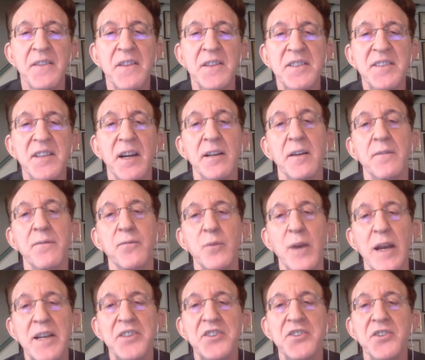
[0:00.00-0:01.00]
the son of
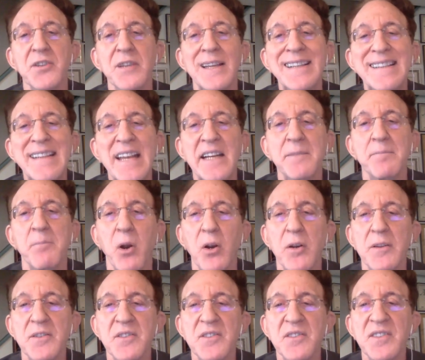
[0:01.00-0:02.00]
Rachel and Nick
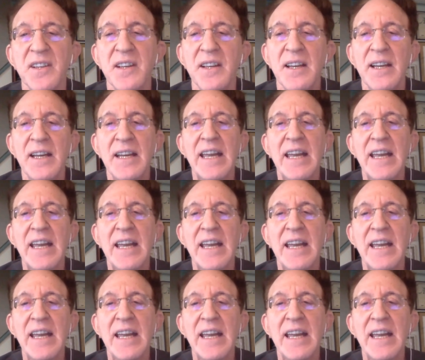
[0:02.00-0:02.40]
Martins.